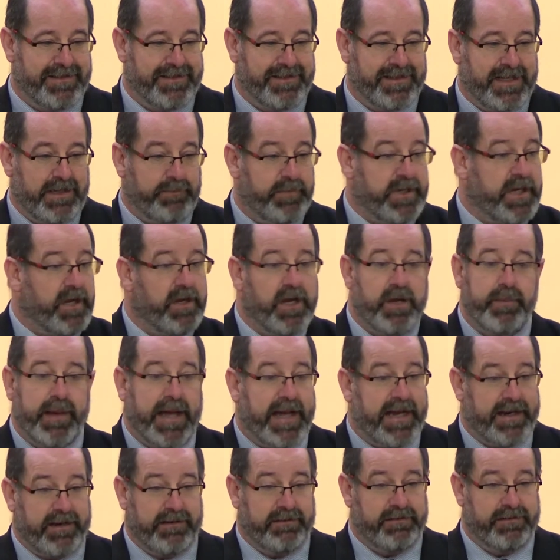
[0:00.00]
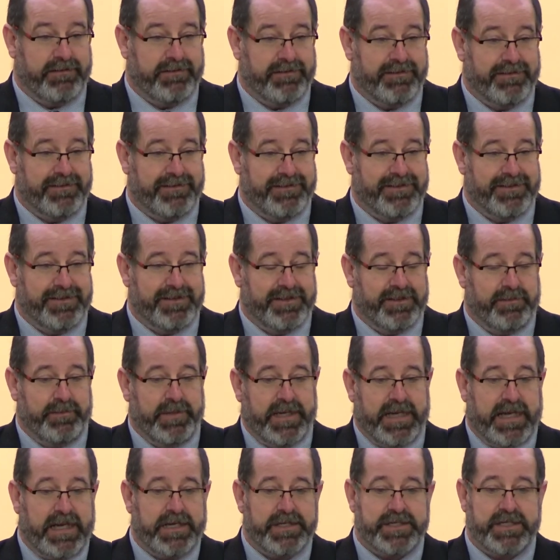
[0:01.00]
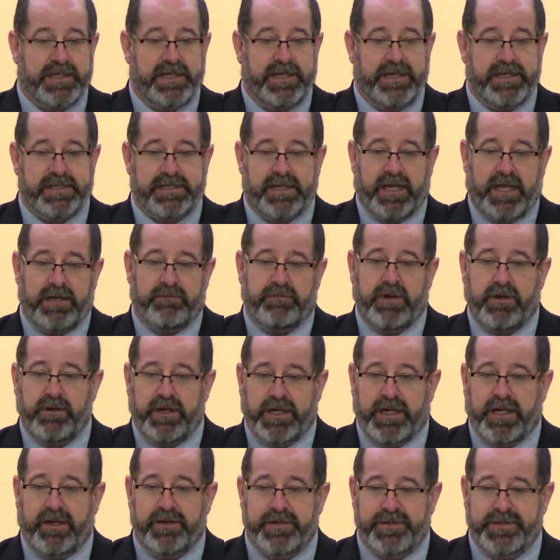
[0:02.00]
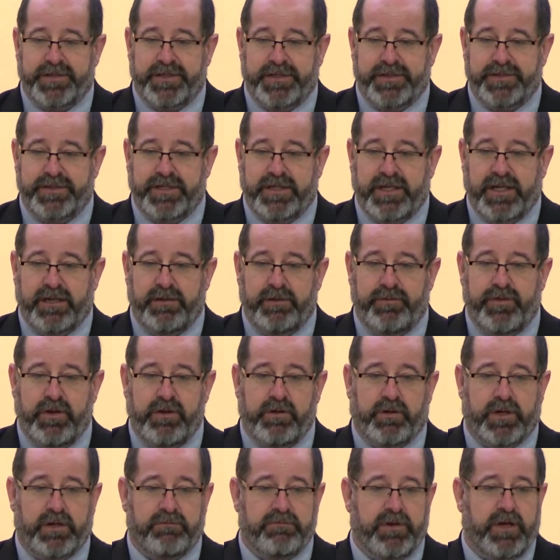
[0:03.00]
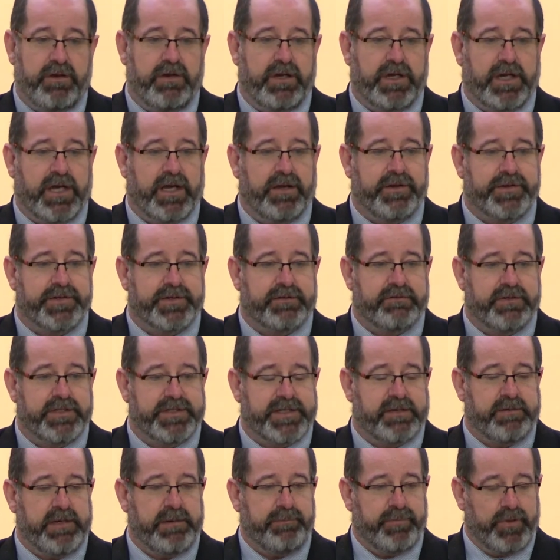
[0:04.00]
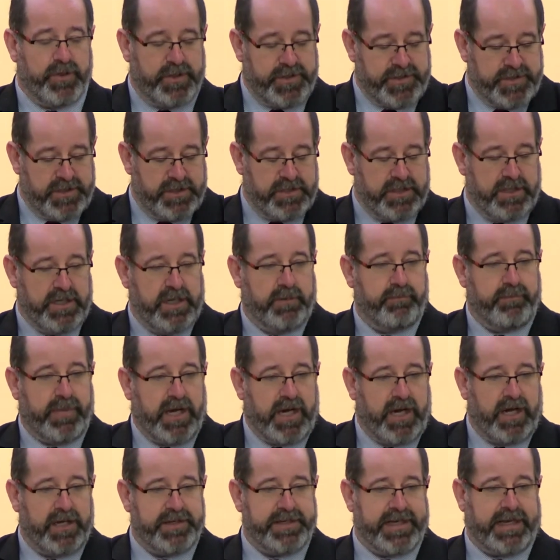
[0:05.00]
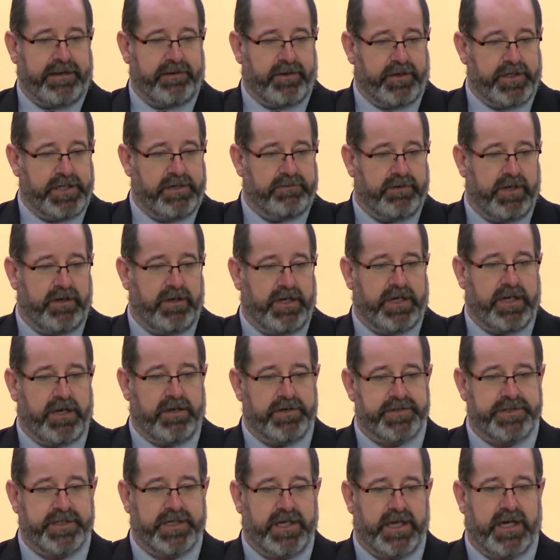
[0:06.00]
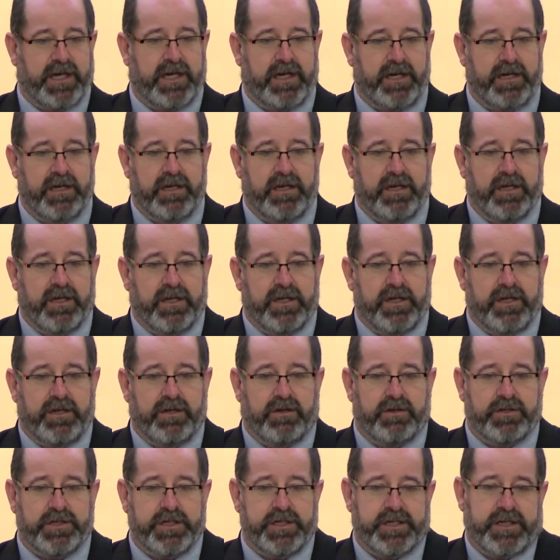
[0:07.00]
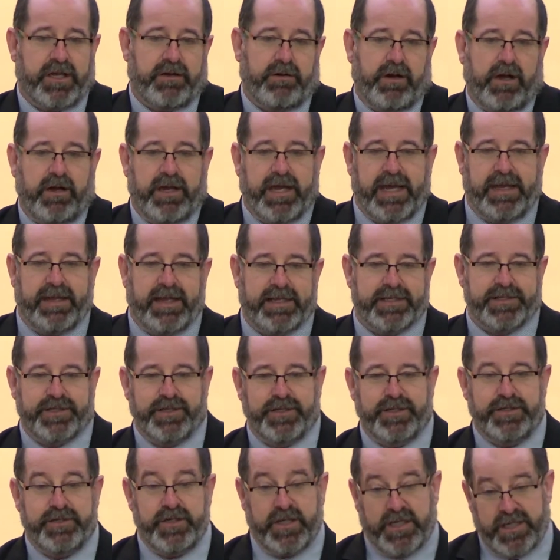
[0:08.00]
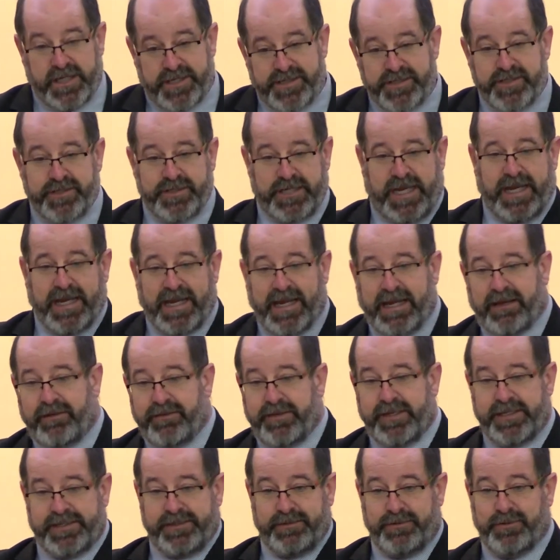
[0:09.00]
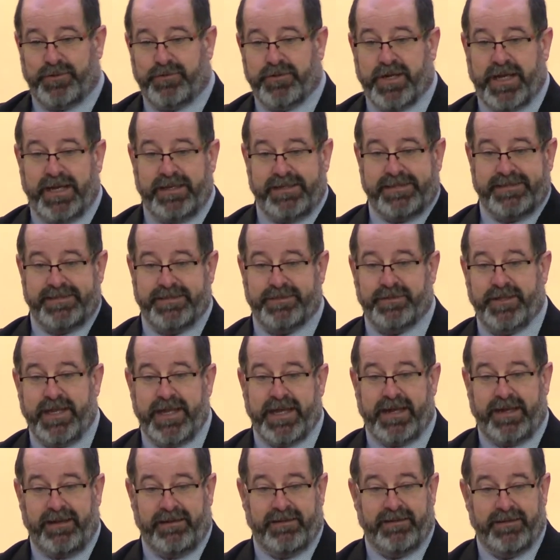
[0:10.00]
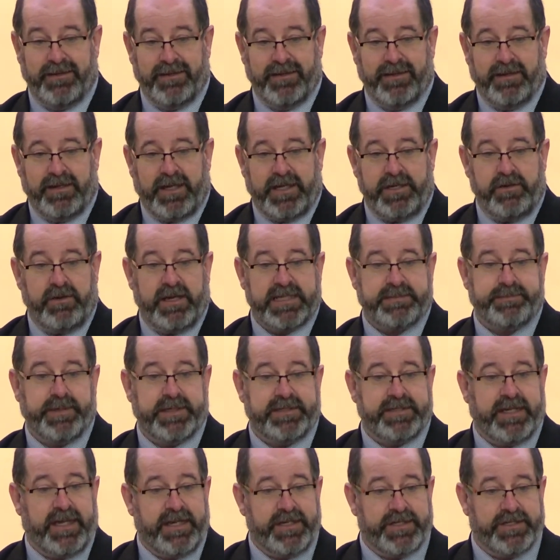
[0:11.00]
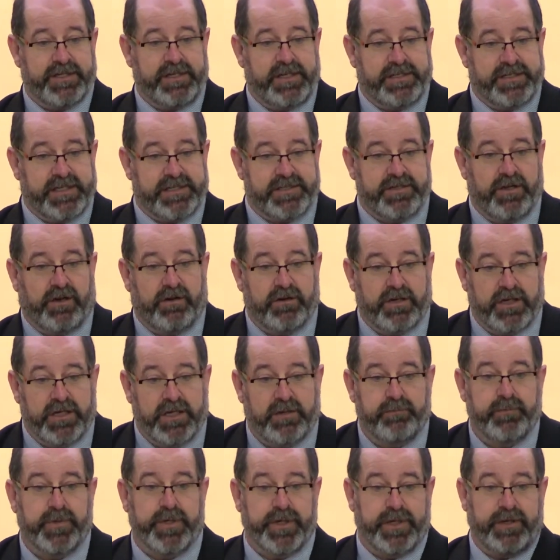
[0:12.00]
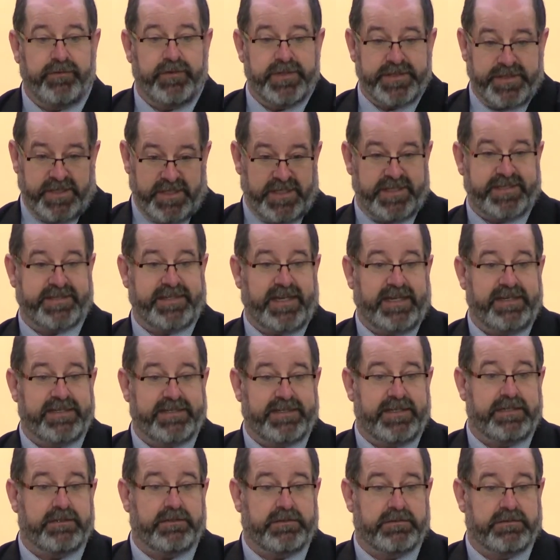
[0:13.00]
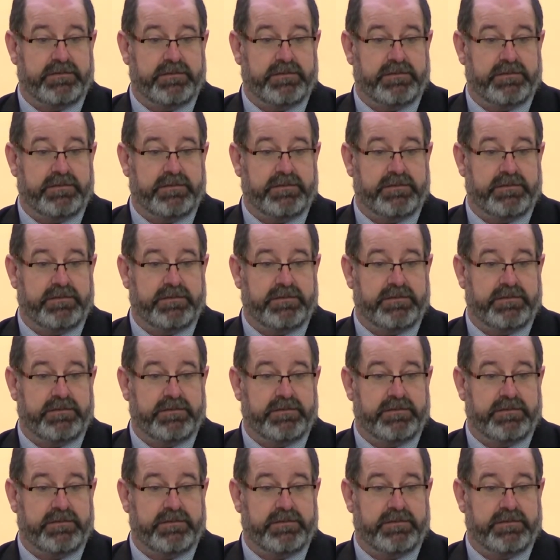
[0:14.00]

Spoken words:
and we don't go back. But actually, it's like roller coasters. You know, if you go on a roller coaster and somebody puts your bar down on your roller coaster car, you're not going to go, okay, that's good. You're going to check out it's all right, it's still there. And your expectation is it's not going to move, it's going to stay still.